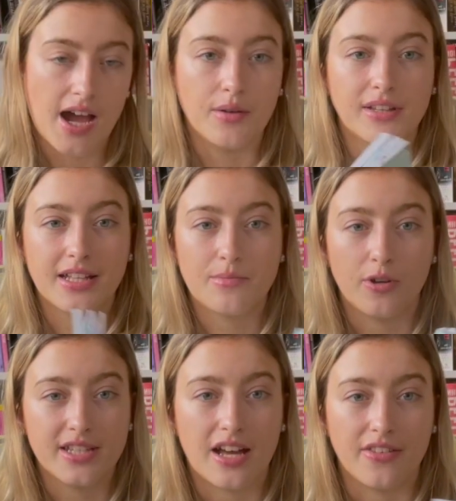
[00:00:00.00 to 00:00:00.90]
I would like to
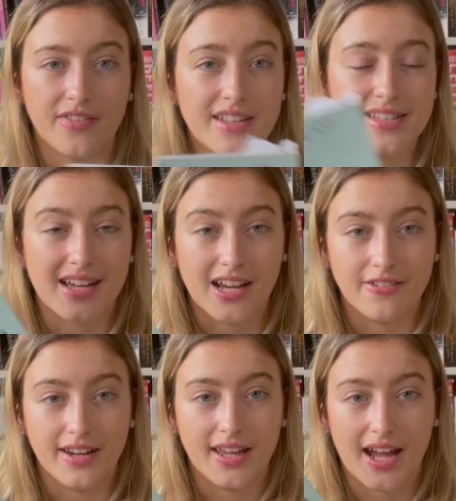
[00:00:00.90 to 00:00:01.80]
point out that this
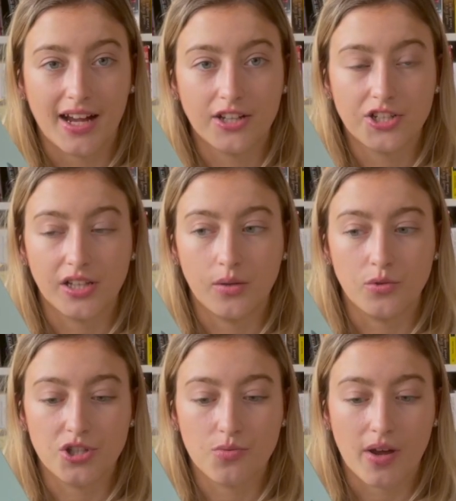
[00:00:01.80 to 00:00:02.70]
diary actually
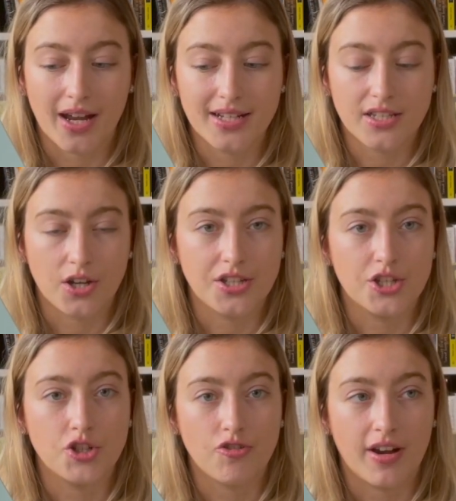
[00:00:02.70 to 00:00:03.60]
was when I started
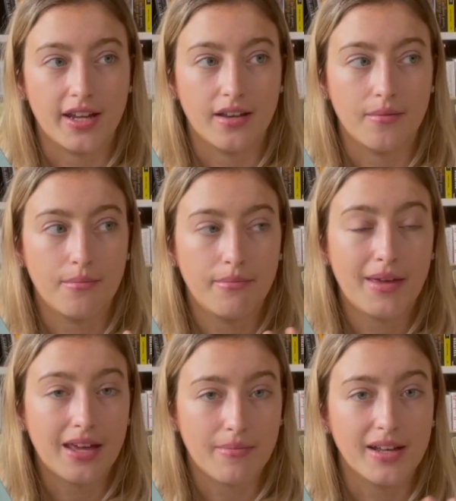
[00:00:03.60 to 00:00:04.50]
to try and
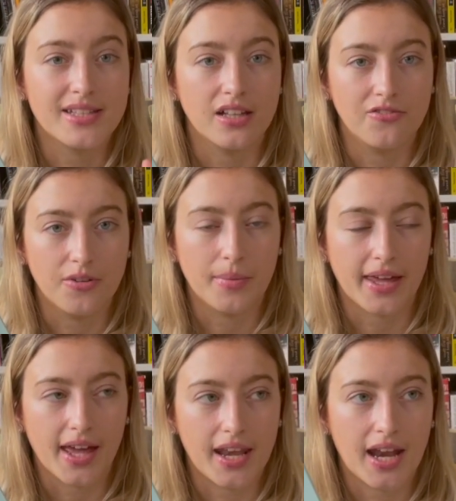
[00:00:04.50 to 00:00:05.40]
pick myself up
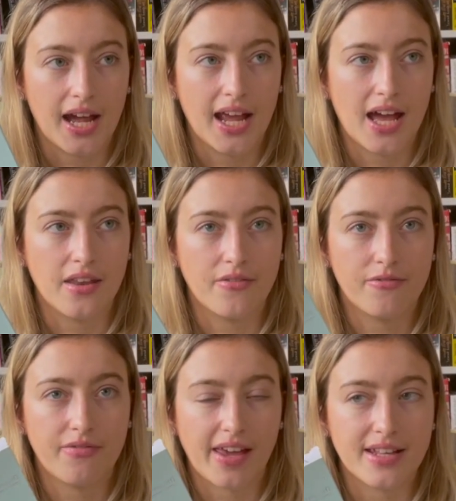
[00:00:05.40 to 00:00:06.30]
again. I had a
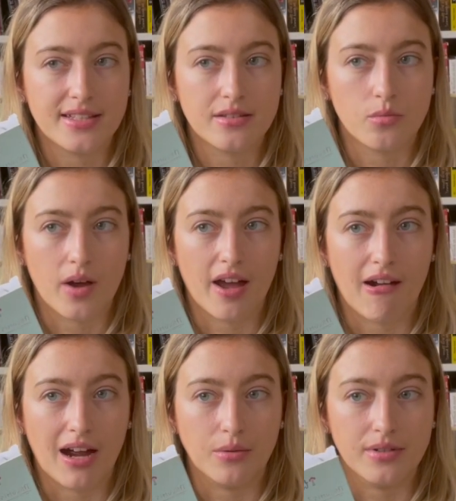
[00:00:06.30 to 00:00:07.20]
phase where
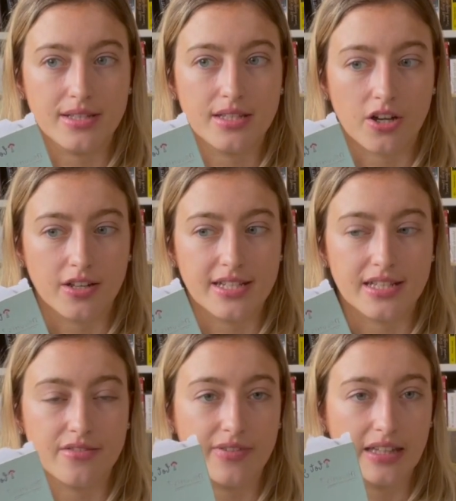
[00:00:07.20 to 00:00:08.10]
I was starting
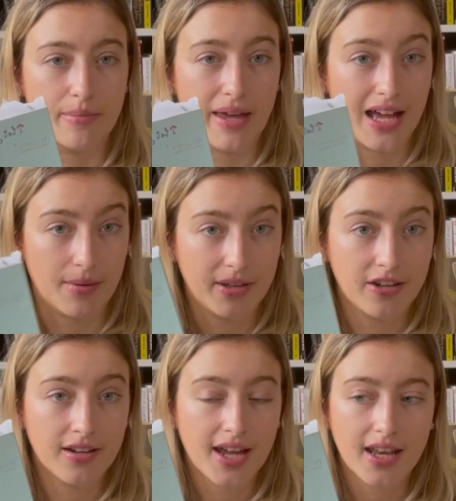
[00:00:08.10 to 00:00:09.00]
to feel a bit
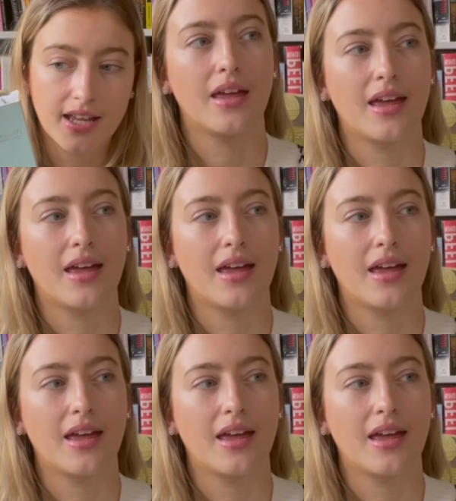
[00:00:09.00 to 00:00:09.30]
happier again.